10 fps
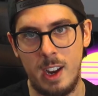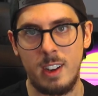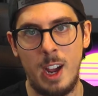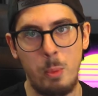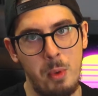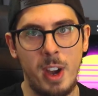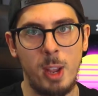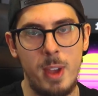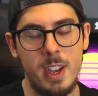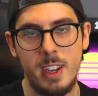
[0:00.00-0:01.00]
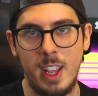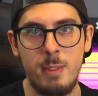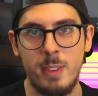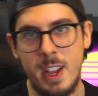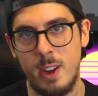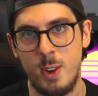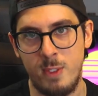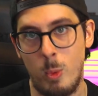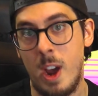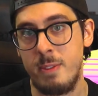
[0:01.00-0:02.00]
I would recommend Ethernet
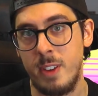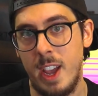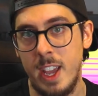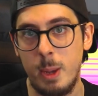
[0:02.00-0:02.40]
over Wi-Fi